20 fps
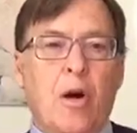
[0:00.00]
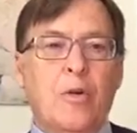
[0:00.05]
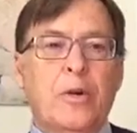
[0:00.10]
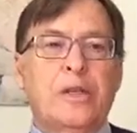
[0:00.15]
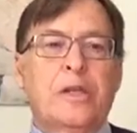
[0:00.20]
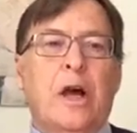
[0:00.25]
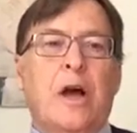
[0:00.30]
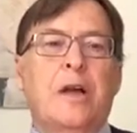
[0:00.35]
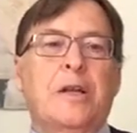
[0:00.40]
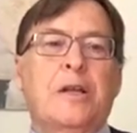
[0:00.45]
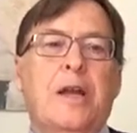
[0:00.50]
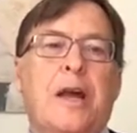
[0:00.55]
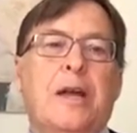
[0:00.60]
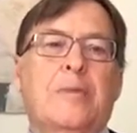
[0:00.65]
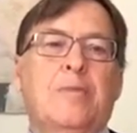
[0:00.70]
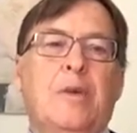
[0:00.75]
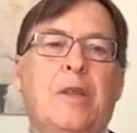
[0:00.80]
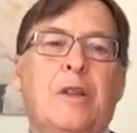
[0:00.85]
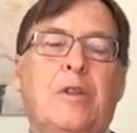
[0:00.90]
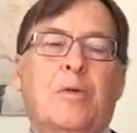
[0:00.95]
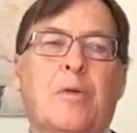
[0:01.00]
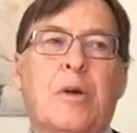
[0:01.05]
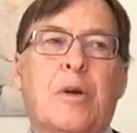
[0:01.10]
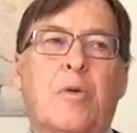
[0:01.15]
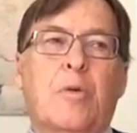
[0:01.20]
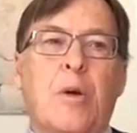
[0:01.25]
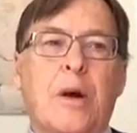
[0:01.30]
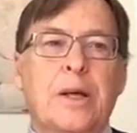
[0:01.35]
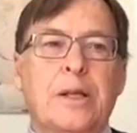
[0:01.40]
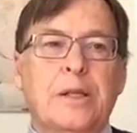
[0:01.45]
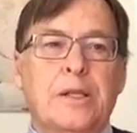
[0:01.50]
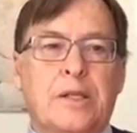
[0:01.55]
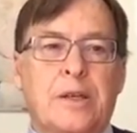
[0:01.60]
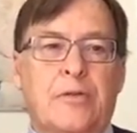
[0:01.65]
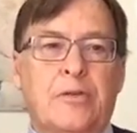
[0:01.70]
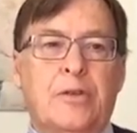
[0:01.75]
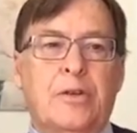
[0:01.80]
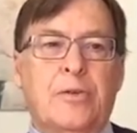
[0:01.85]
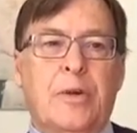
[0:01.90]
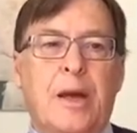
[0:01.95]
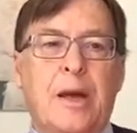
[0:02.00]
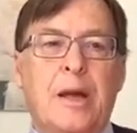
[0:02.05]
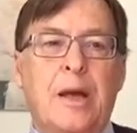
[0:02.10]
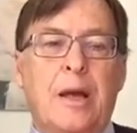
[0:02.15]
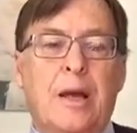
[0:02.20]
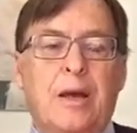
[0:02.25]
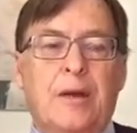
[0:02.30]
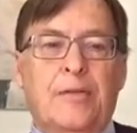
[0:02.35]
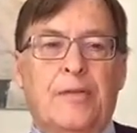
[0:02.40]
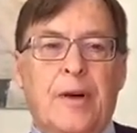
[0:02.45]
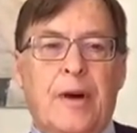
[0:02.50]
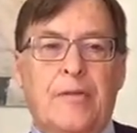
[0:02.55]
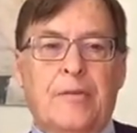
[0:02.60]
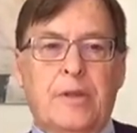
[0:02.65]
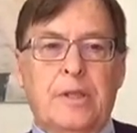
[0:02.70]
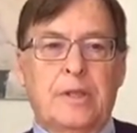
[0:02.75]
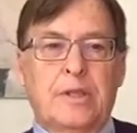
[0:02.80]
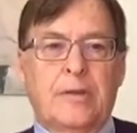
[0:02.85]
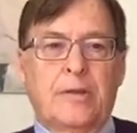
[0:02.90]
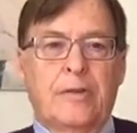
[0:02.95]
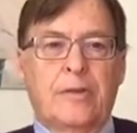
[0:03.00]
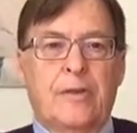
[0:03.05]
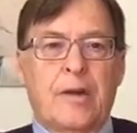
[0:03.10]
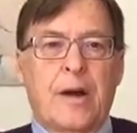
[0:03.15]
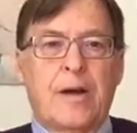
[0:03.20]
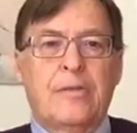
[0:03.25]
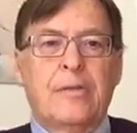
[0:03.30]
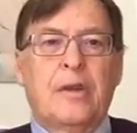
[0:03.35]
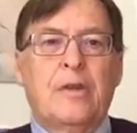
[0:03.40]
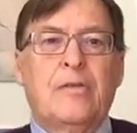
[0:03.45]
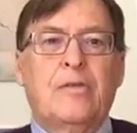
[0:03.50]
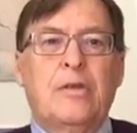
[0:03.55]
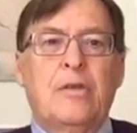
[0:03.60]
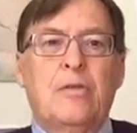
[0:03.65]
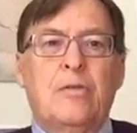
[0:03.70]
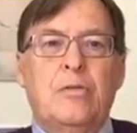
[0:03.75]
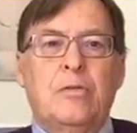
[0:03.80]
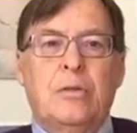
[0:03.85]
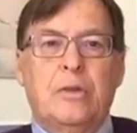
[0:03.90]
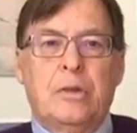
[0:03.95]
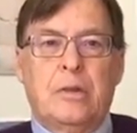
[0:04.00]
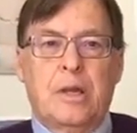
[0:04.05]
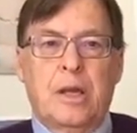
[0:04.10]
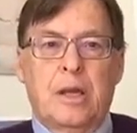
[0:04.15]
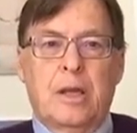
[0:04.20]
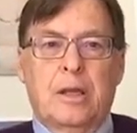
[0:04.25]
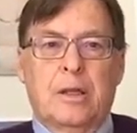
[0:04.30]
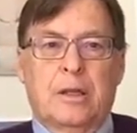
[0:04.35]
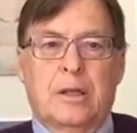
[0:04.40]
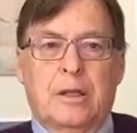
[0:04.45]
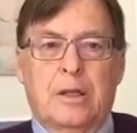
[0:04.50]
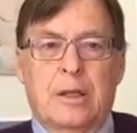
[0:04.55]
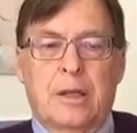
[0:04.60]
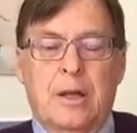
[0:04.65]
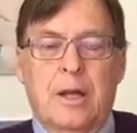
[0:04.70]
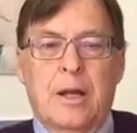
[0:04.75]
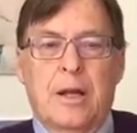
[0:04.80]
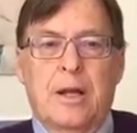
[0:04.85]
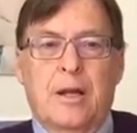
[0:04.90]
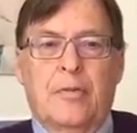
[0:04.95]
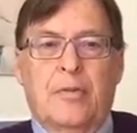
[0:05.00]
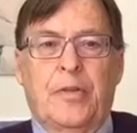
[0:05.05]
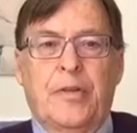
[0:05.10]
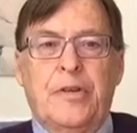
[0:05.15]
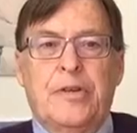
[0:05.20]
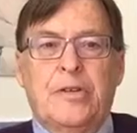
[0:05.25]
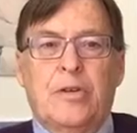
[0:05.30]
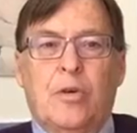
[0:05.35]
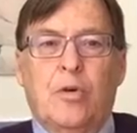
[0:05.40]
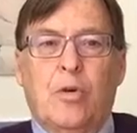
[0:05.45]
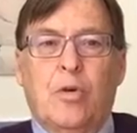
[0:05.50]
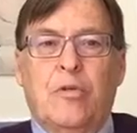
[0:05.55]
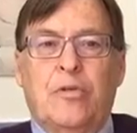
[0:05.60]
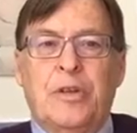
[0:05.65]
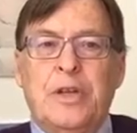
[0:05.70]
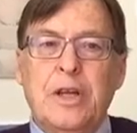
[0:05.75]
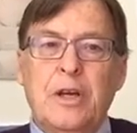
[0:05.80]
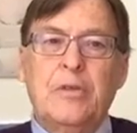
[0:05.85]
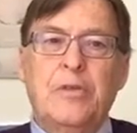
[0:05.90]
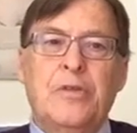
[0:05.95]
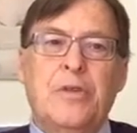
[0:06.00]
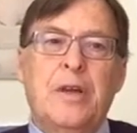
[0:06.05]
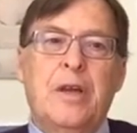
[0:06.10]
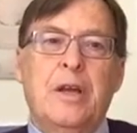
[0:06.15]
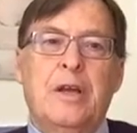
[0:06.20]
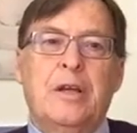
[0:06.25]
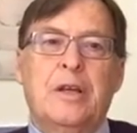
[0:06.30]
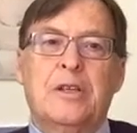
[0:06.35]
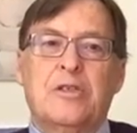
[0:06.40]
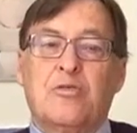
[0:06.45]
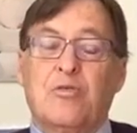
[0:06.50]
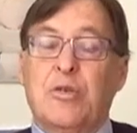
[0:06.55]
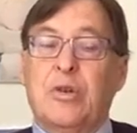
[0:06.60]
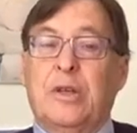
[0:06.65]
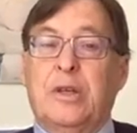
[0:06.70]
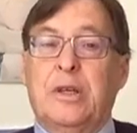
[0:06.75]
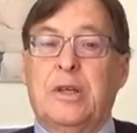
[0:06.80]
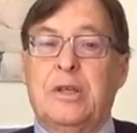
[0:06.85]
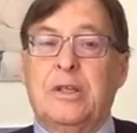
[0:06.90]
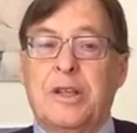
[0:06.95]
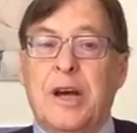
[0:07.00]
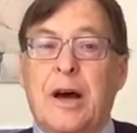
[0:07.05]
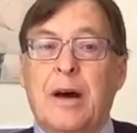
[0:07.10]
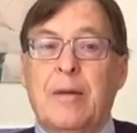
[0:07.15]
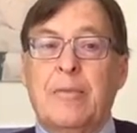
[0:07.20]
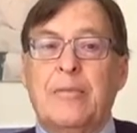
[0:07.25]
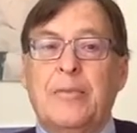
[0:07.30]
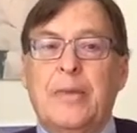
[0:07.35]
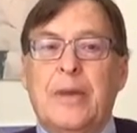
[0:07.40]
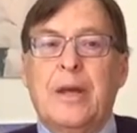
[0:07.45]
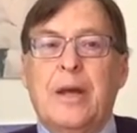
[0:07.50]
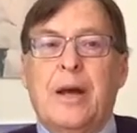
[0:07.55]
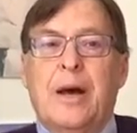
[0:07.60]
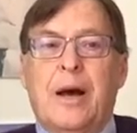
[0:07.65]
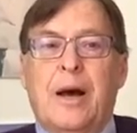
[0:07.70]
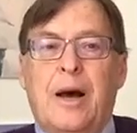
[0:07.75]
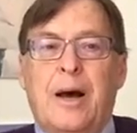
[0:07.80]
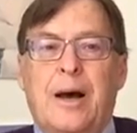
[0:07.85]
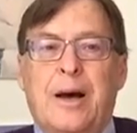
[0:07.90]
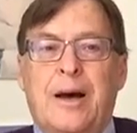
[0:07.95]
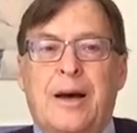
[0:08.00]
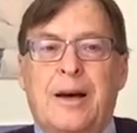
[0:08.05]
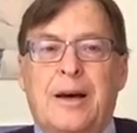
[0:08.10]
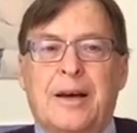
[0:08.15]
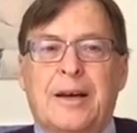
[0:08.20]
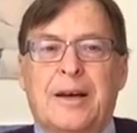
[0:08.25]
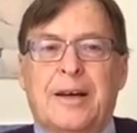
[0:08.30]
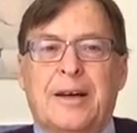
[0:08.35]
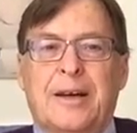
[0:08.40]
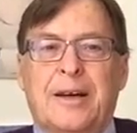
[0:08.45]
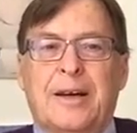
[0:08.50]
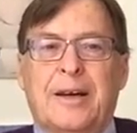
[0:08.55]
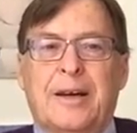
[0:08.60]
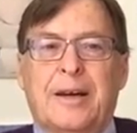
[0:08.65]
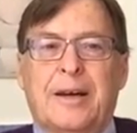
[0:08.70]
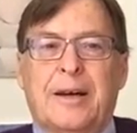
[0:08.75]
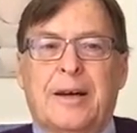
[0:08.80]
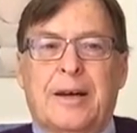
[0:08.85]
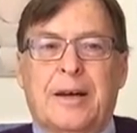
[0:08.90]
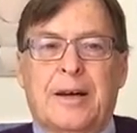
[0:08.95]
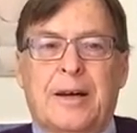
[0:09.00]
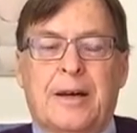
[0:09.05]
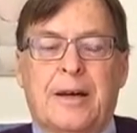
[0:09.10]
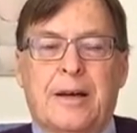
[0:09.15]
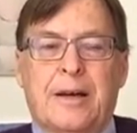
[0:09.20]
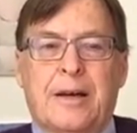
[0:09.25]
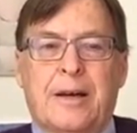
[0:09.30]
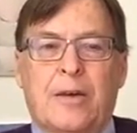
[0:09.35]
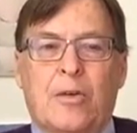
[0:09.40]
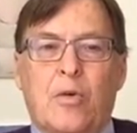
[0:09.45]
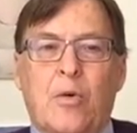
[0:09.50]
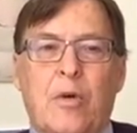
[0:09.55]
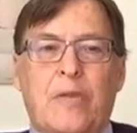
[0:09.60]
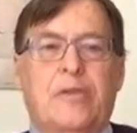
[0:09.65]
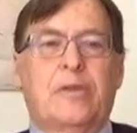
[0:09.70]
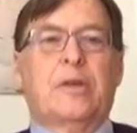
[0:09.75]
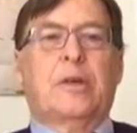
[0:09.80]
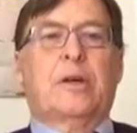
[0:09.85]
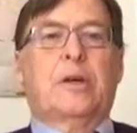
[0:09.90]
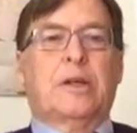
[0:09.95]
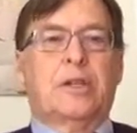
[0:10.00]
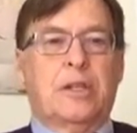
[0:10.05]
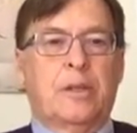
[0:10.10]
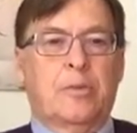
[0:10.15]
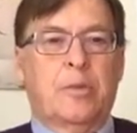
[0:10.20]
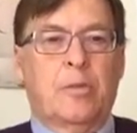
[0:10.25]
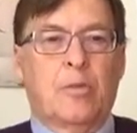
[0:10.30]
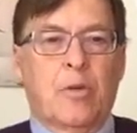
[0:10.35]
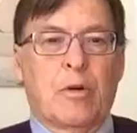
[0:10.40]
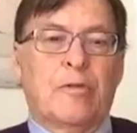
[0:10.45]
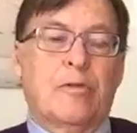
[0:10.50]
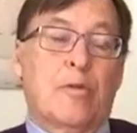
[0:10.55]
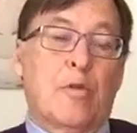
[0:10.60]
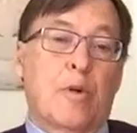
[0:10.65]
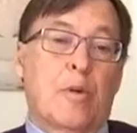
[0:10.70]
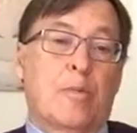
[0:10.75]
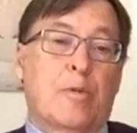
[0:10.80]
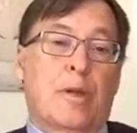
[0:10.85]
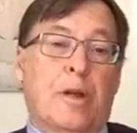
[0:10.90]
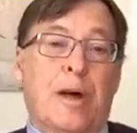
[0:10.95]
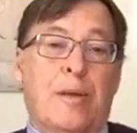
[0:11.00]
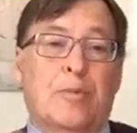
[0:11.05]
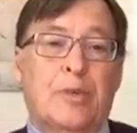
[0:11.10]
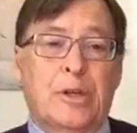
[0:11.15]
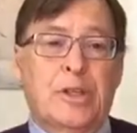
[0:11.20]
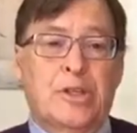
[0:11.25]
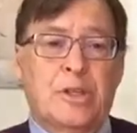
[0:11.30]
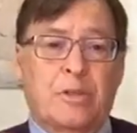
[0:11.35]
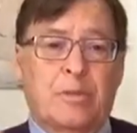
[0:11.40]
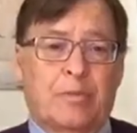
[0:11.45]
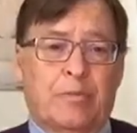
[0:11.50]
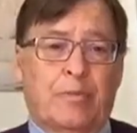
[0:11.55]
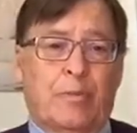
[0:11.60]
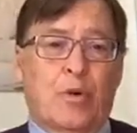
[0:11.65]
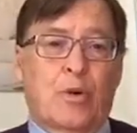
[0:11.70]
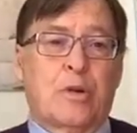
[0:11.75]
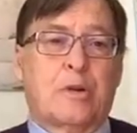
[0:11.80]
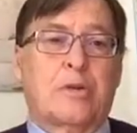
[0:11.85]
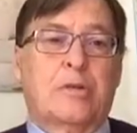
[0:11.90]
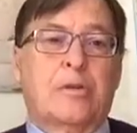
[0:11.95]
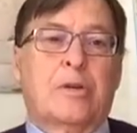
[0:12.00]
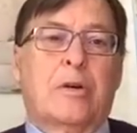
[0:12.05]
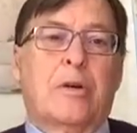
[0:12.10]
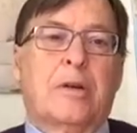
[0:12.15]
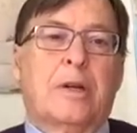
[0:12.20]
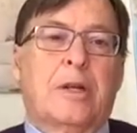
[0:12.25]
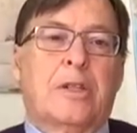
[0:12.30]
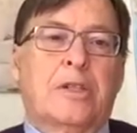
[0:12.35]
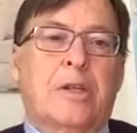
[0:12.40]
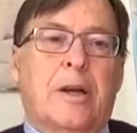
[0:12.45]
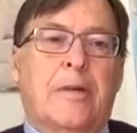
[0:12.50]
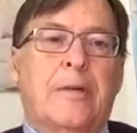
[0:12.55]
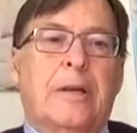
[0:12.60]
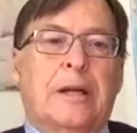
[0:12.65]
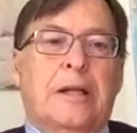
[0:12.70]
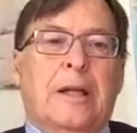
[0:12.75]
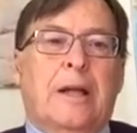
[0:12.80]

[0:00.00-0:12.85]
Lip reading: always contact me, 301-728-5175, if you think that this whole video thing is really dumb, or if you think I should be more formal. I'll put a sport coat on next time